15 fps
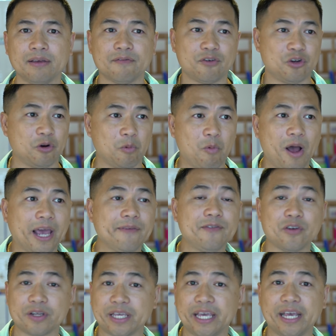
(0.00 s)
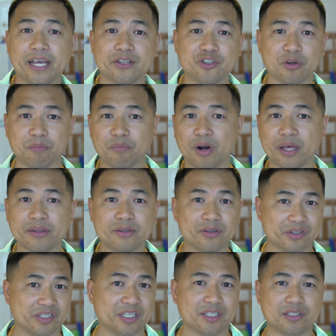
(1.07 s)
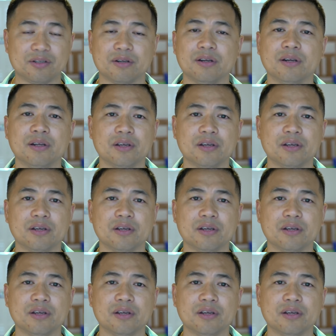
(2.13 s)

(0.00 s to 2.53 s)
for your wife, your kids, your brother, your sister,